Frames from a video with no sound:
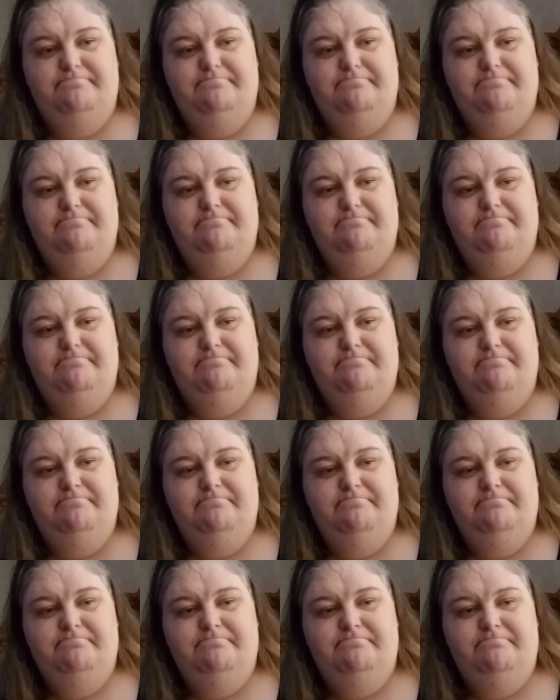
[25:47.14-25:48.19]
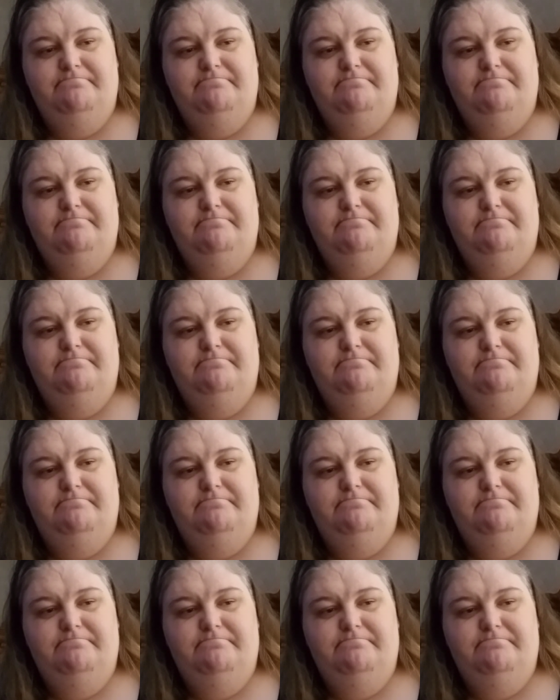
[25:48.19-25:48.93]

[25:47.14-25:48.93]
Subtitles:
(no one is talking)